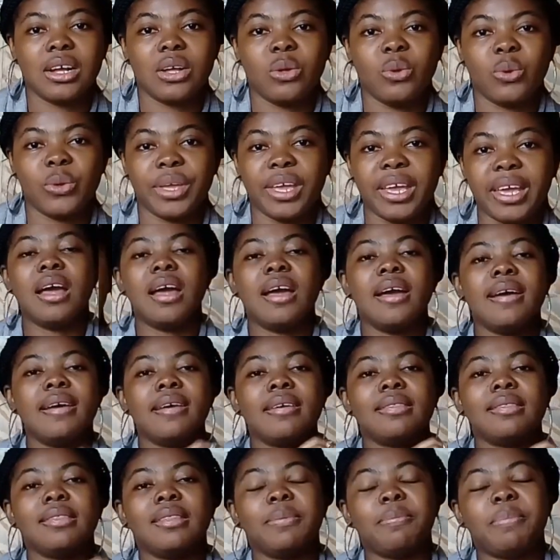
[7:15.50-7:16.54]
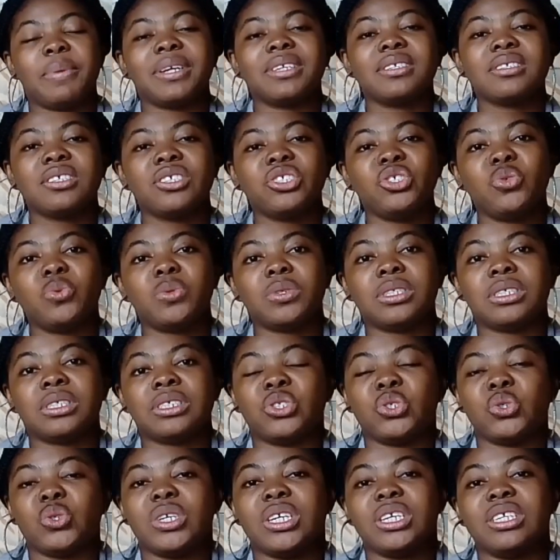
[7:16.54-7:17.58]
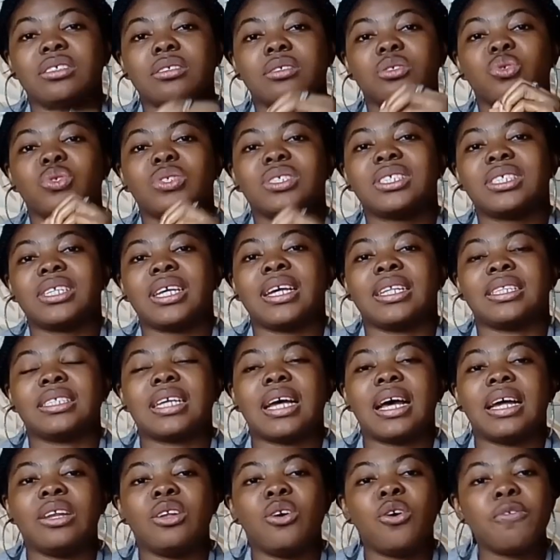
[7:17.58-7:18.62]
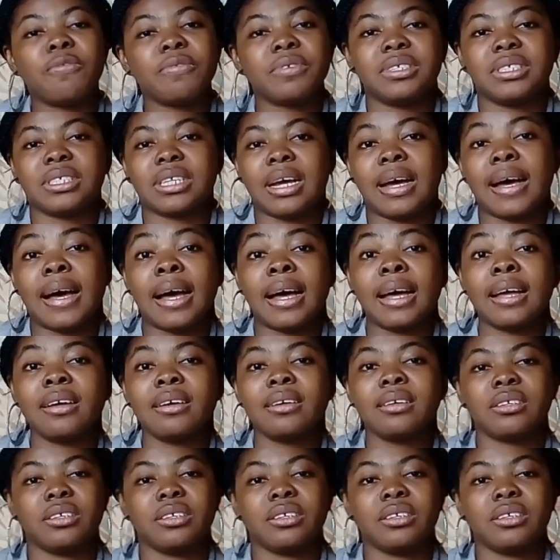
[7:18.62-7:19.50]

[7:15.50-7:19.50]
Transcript: Okay, the best thing you want to do is to set an office hour.